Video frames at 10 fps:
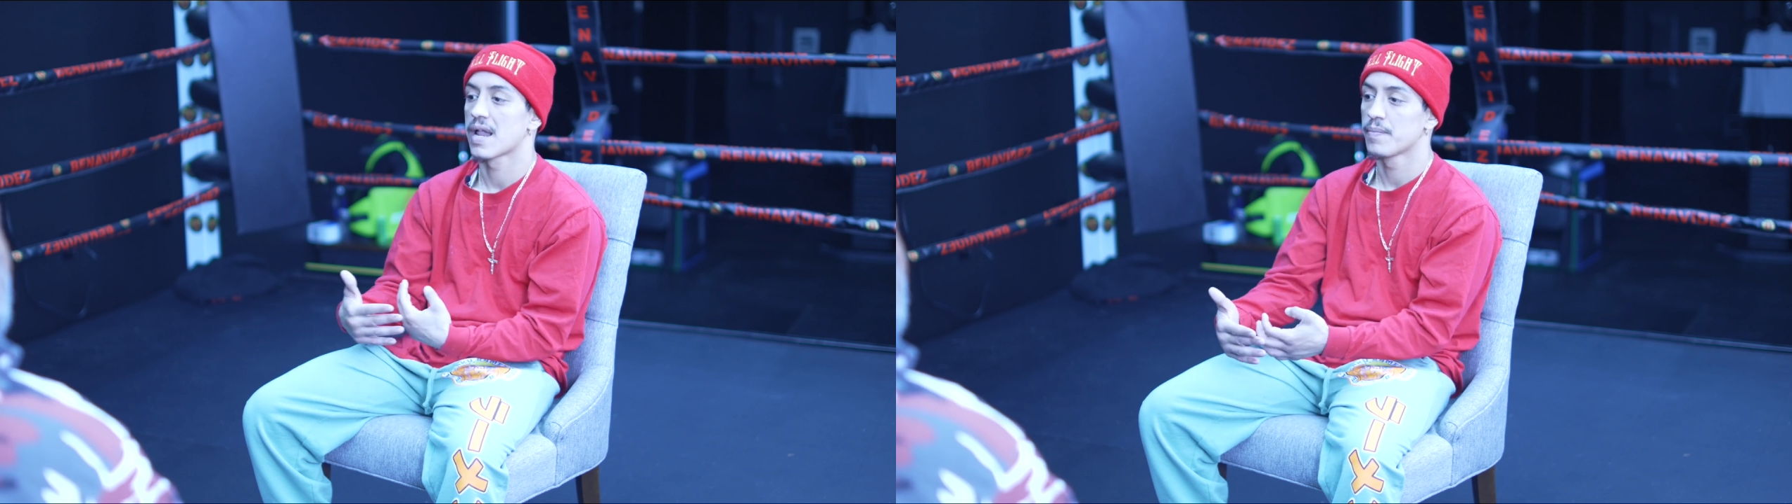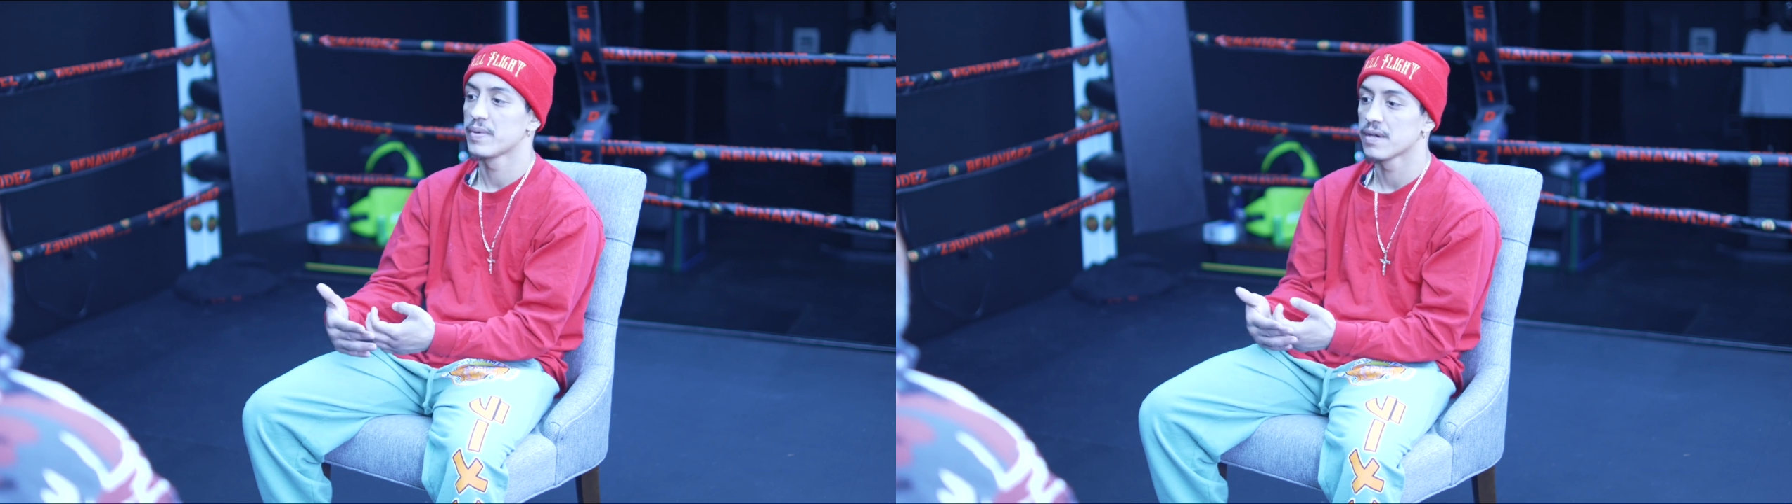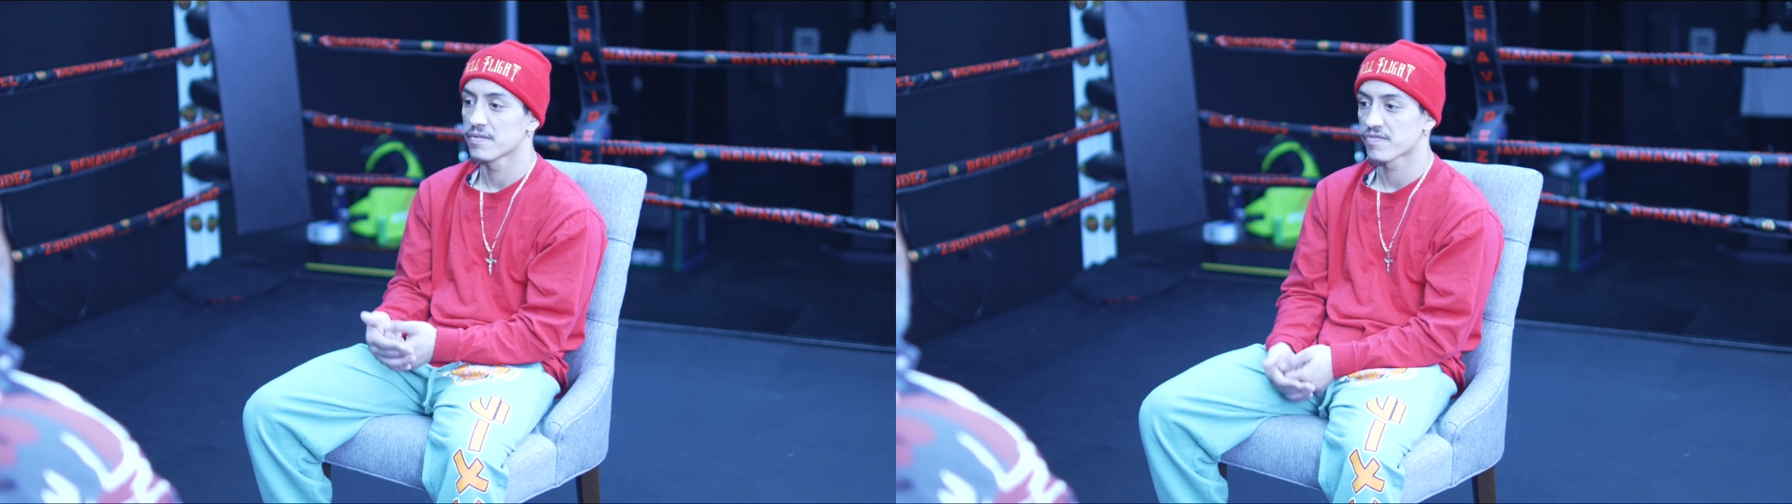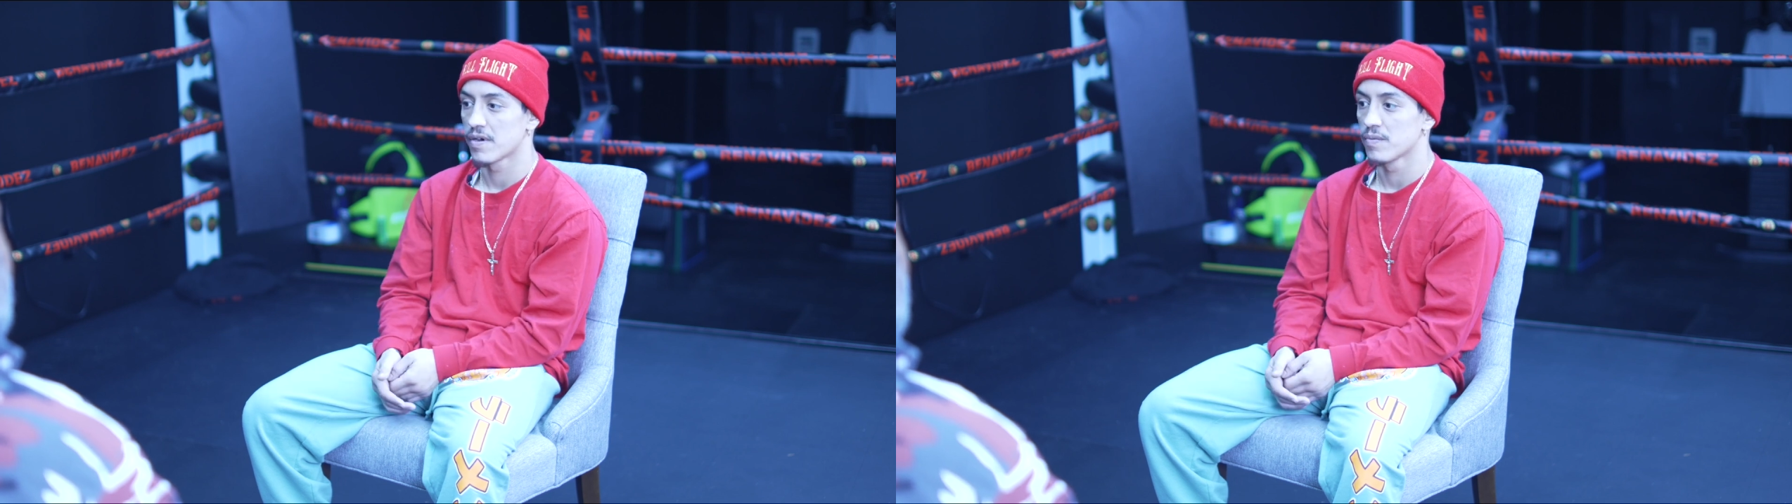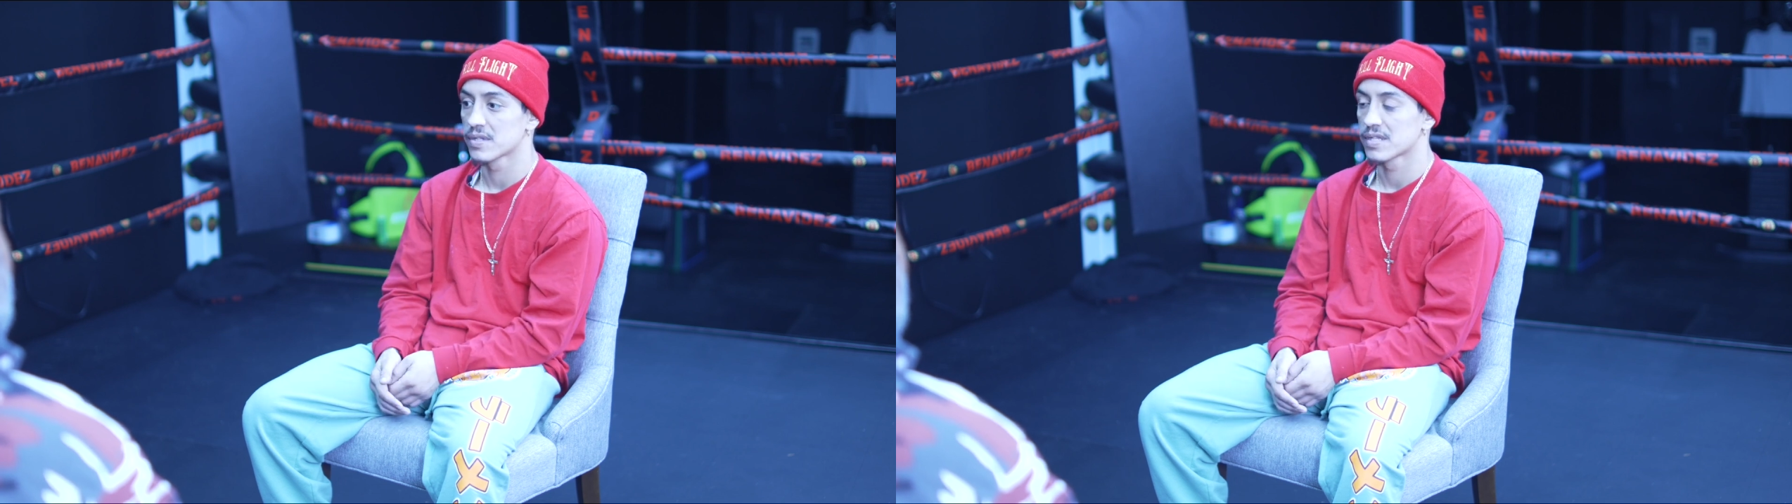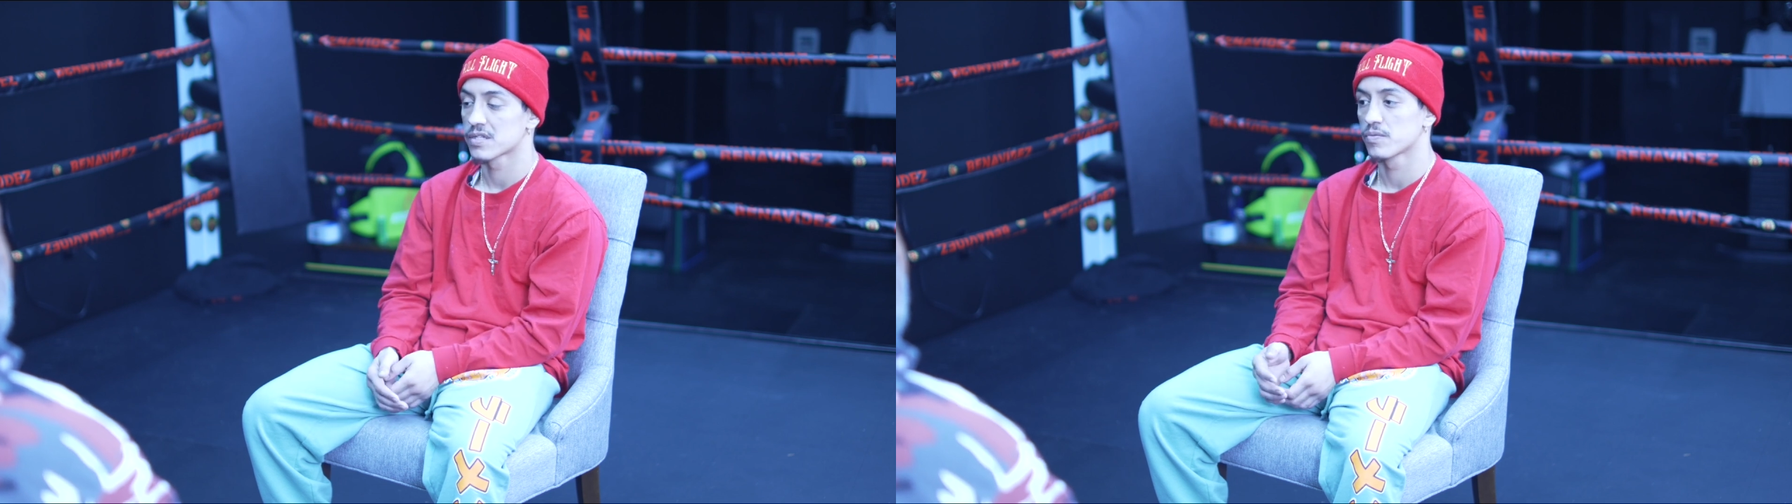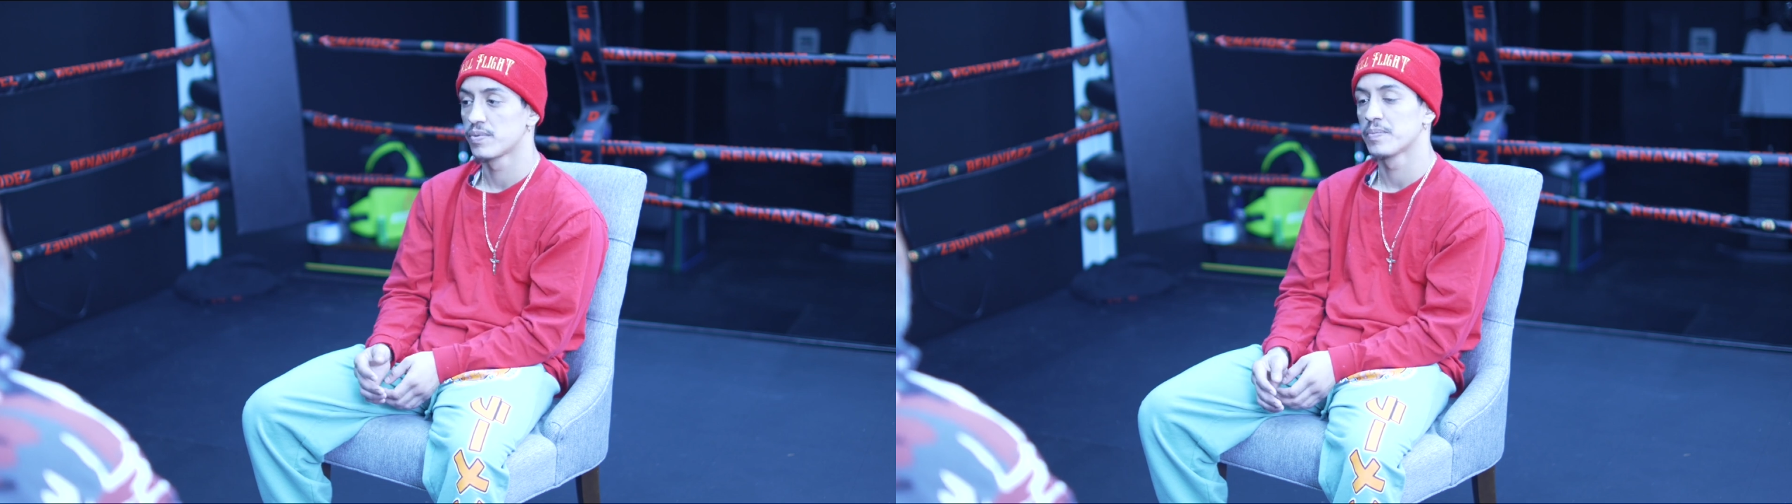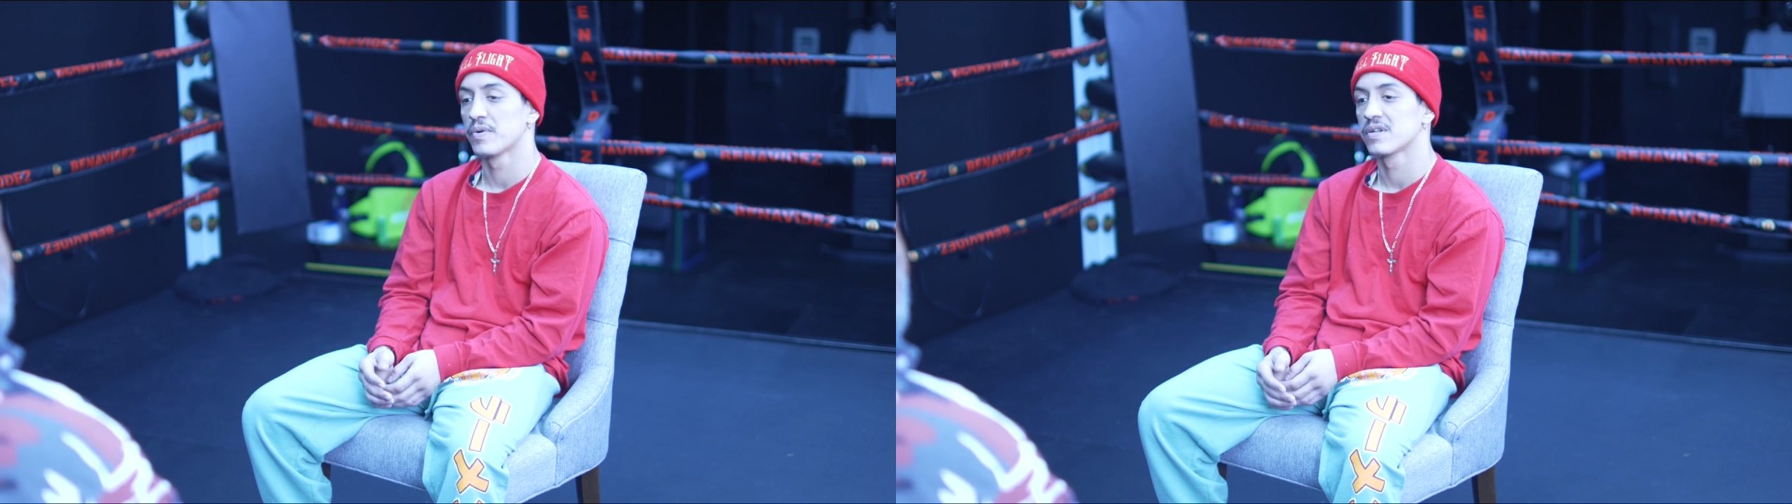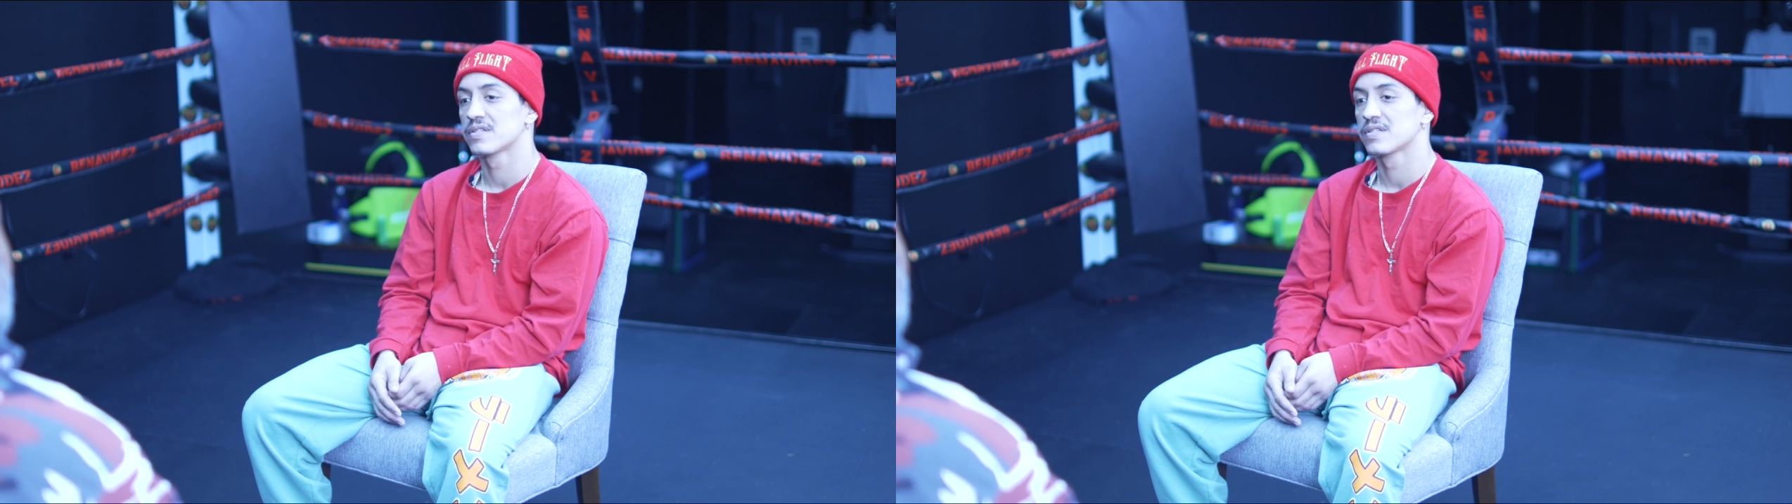but I gotta be upfront with it so